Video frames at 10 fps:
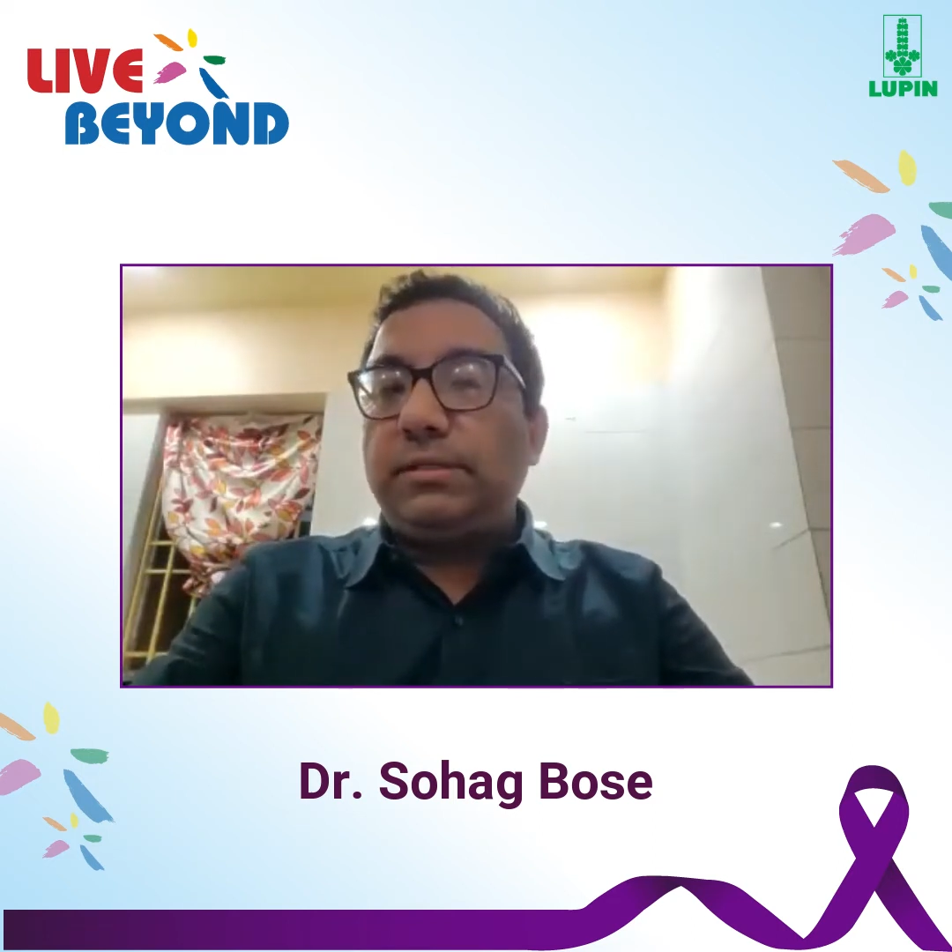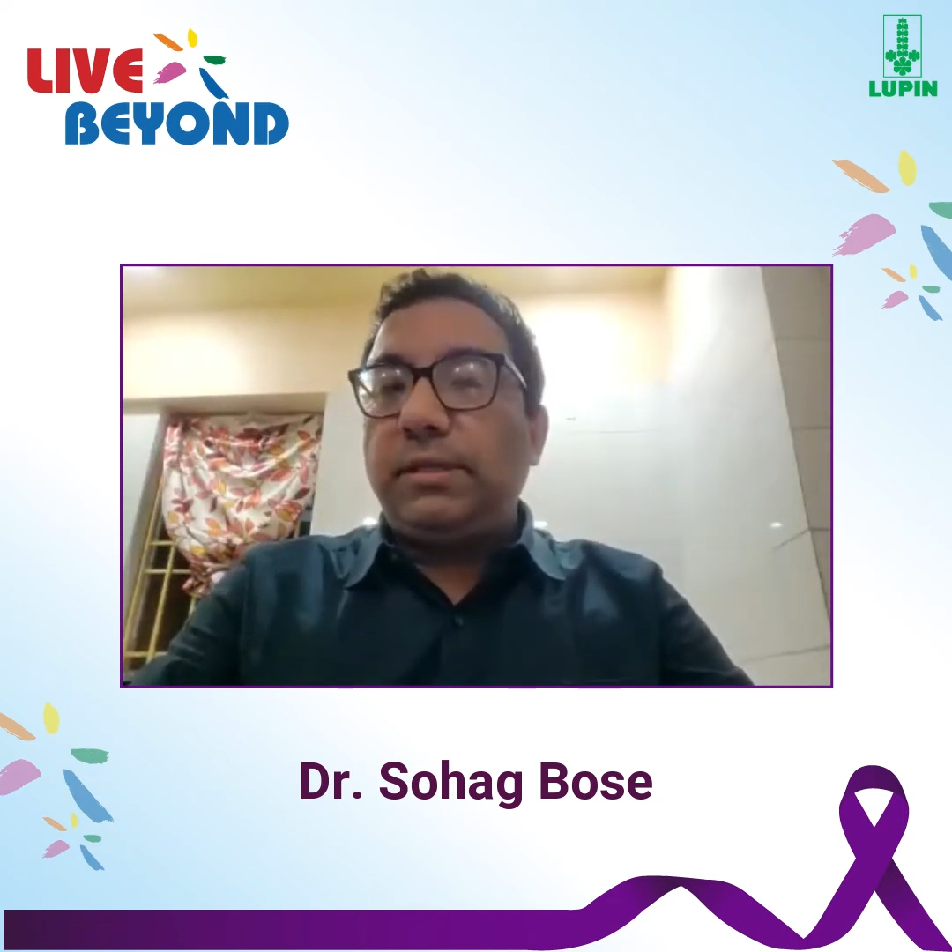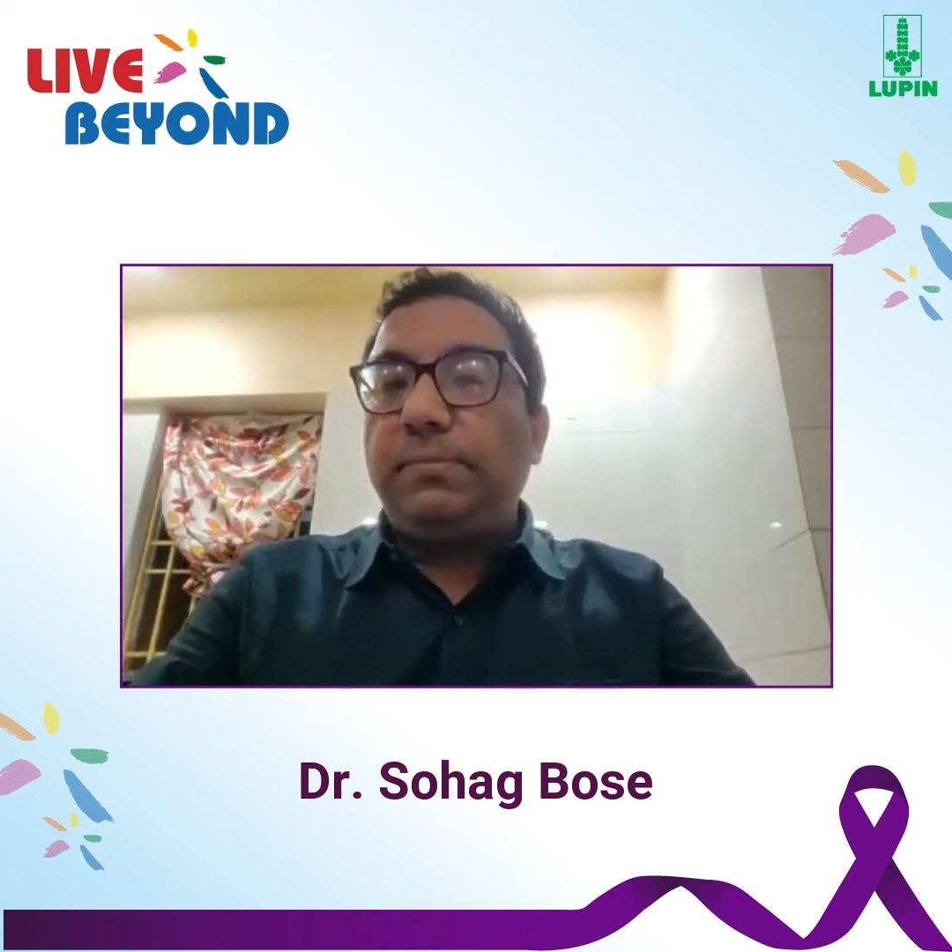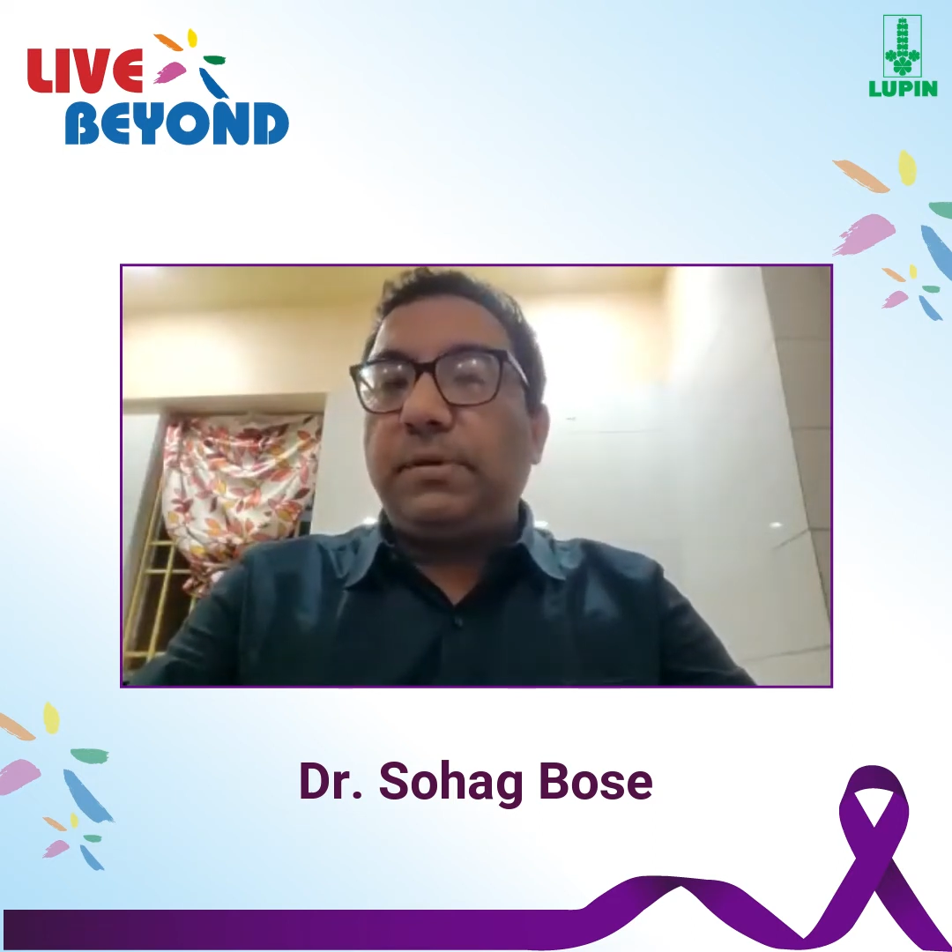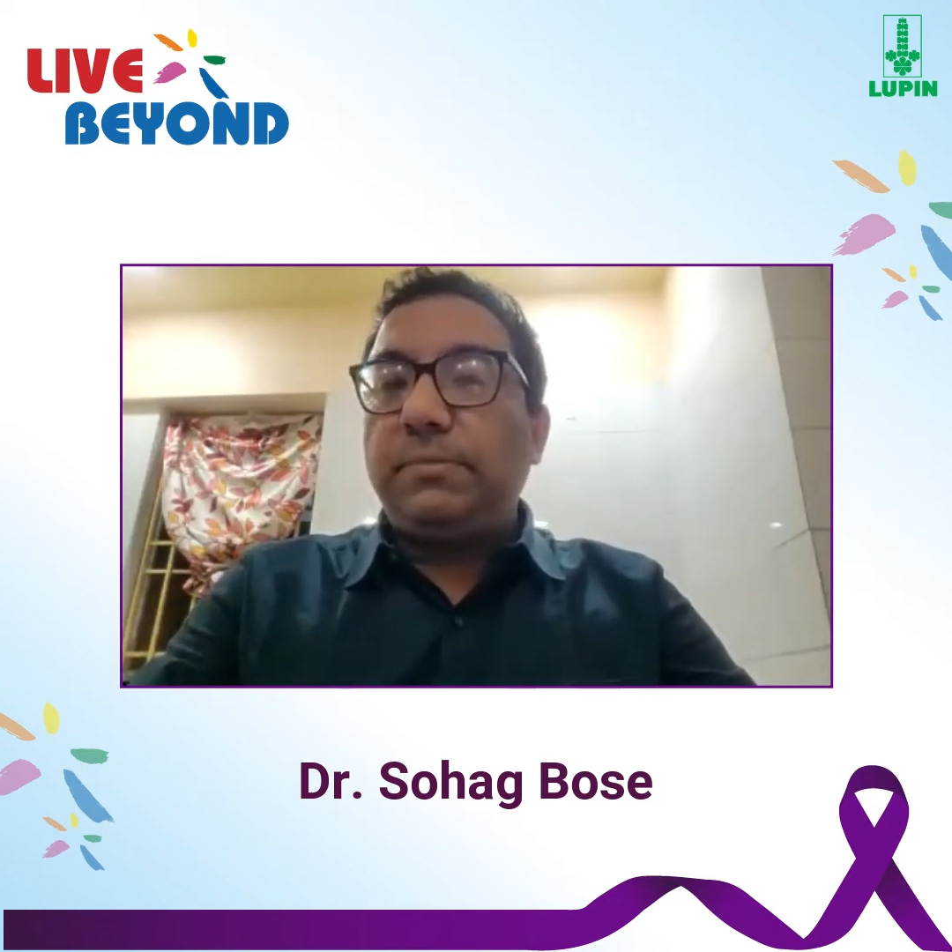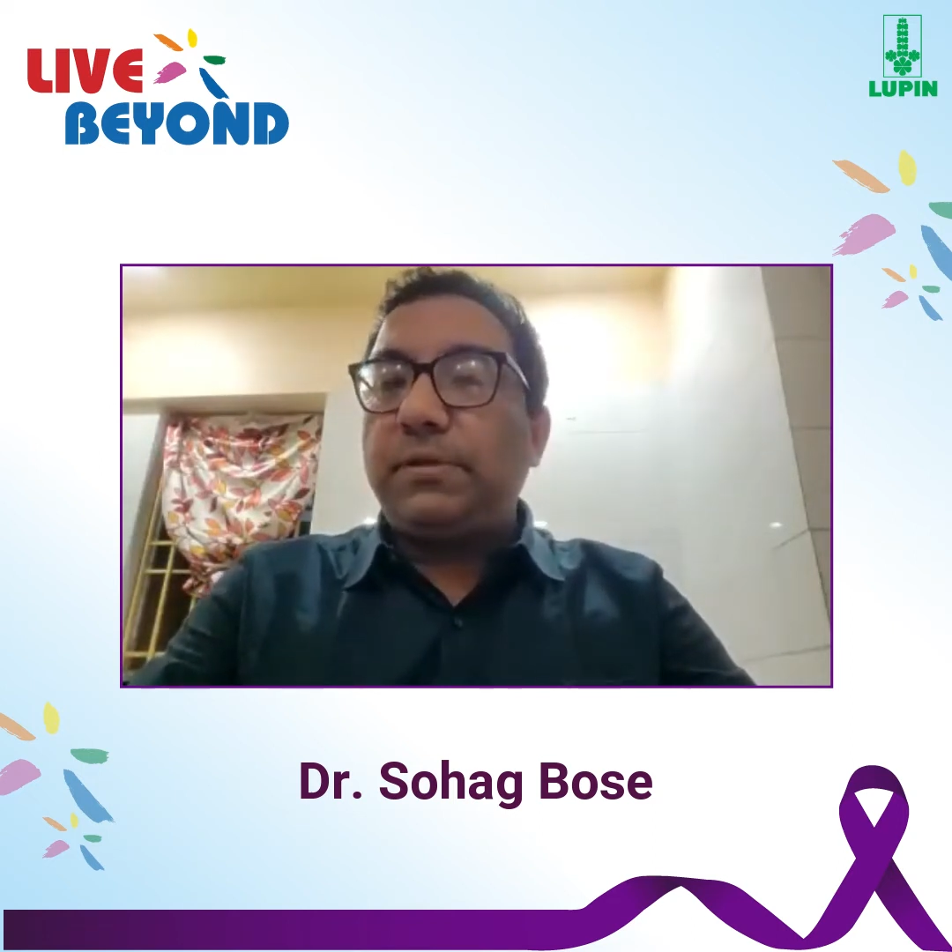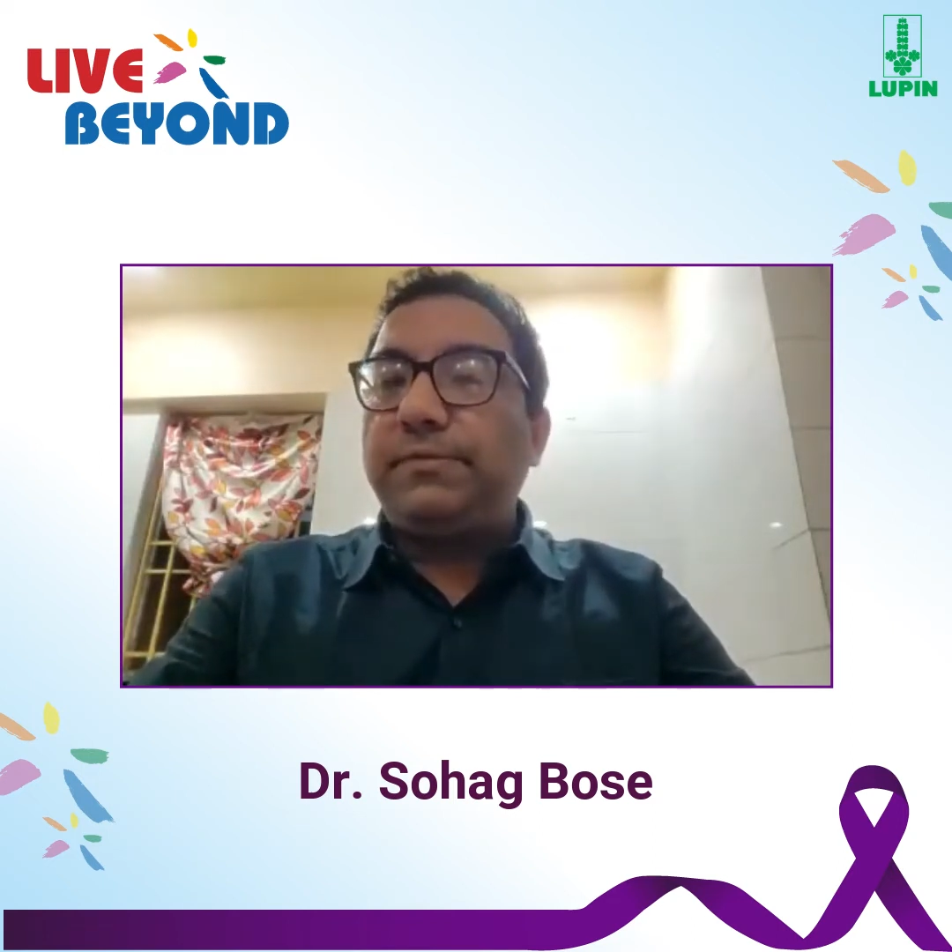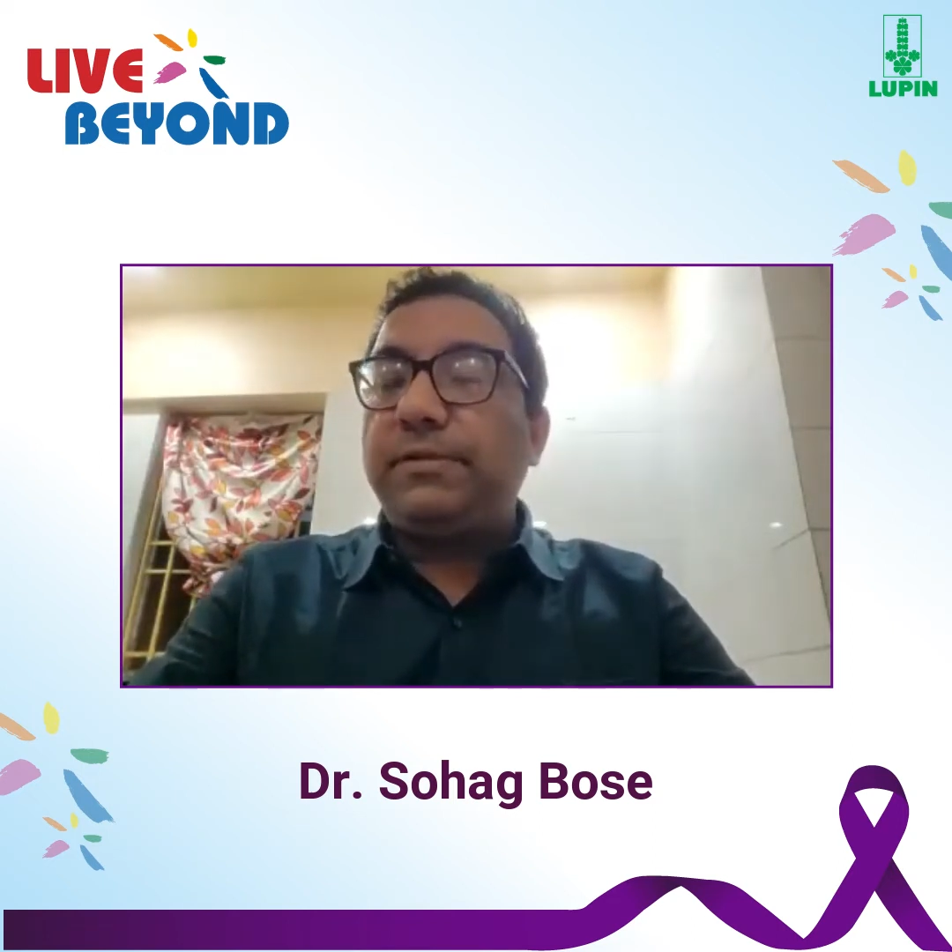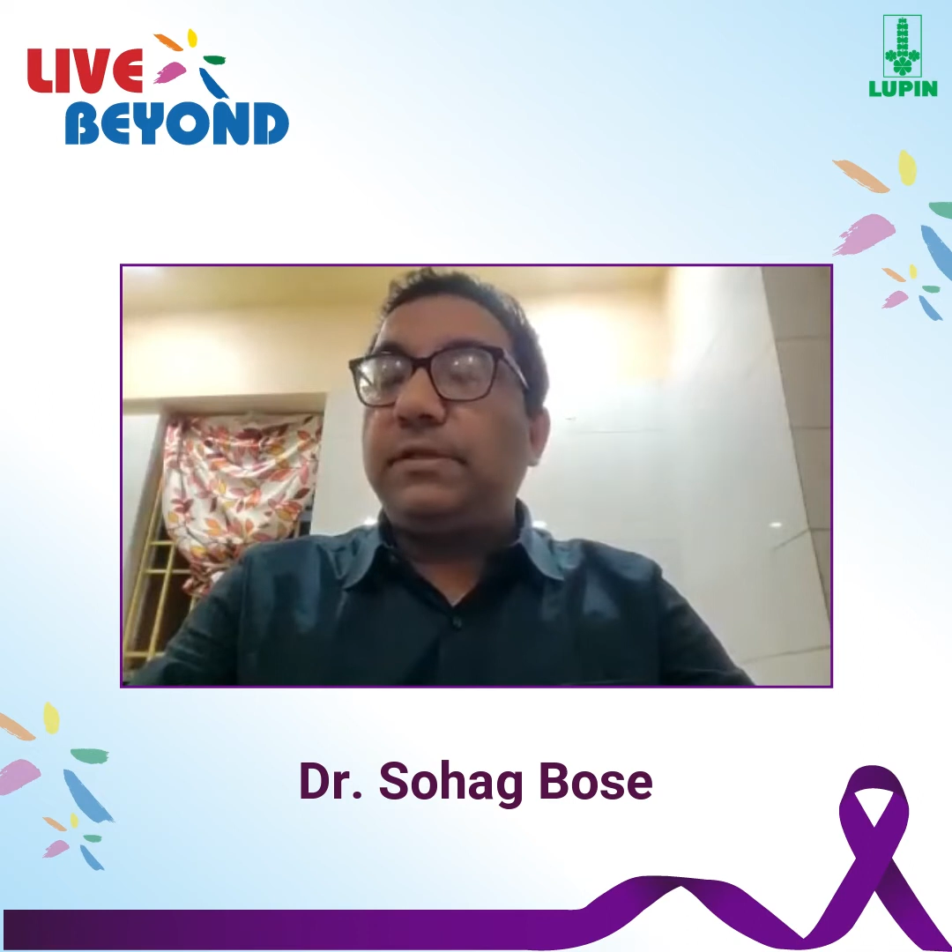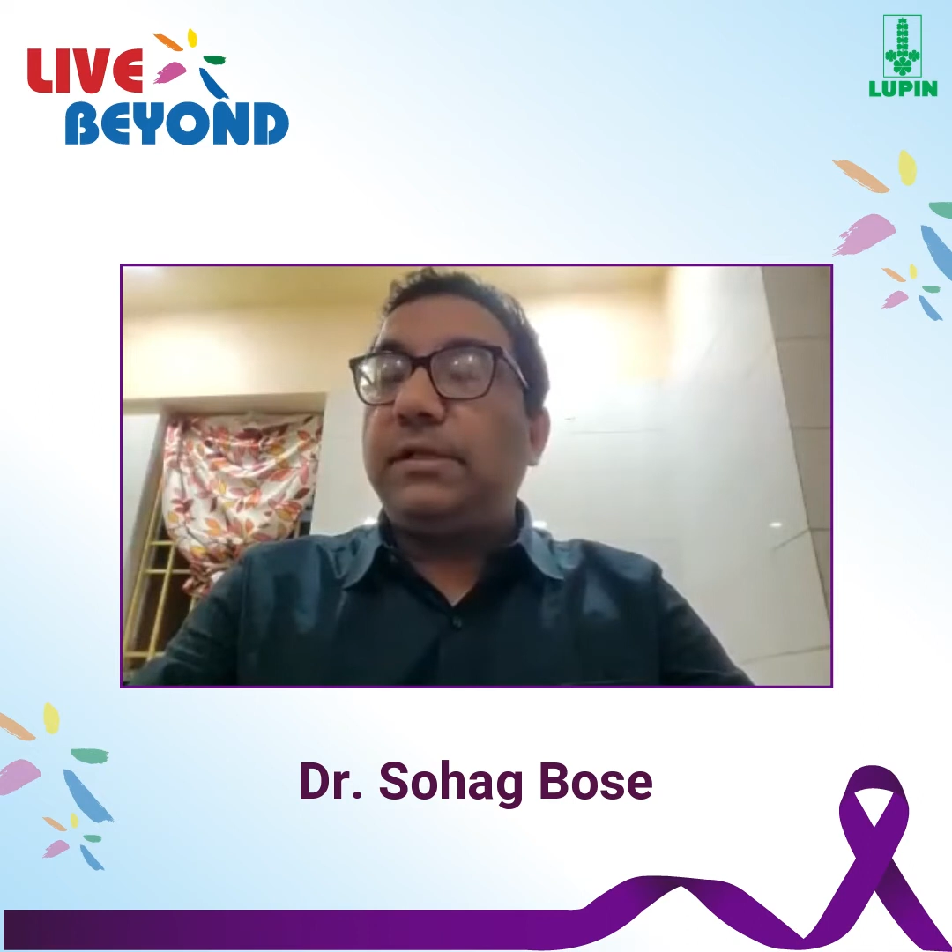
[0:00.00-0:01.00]
symptoms
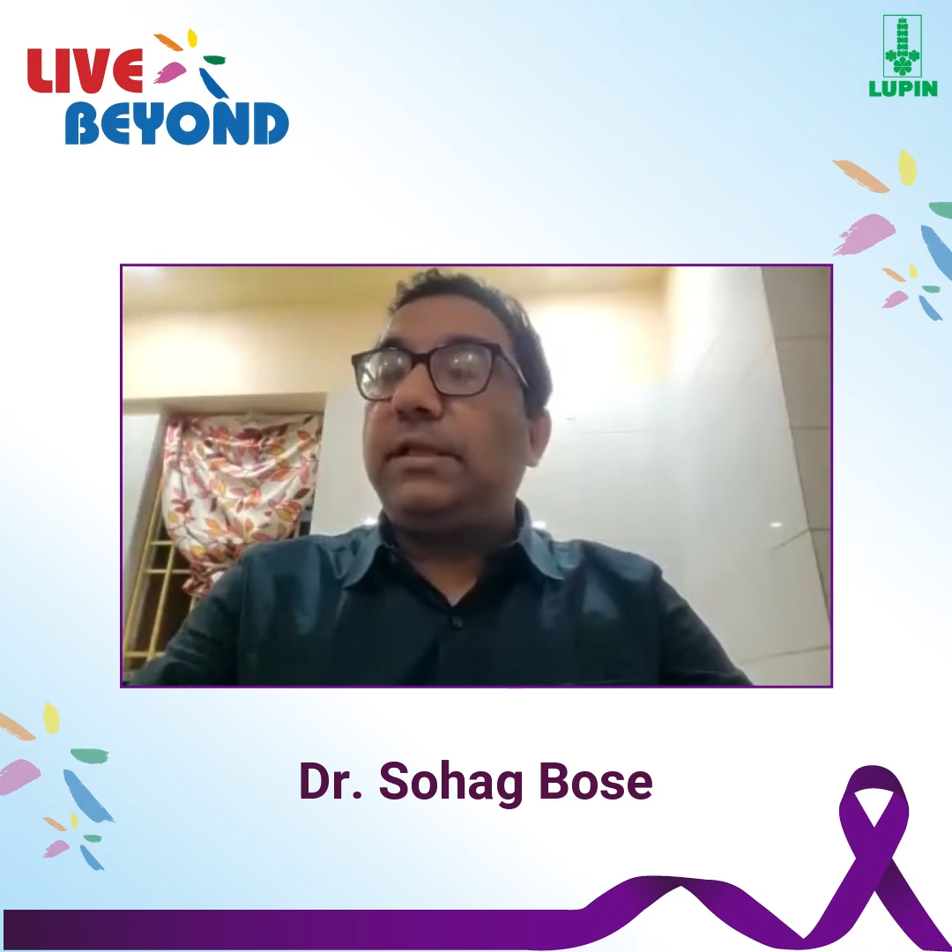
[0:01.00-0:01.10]
of seizure.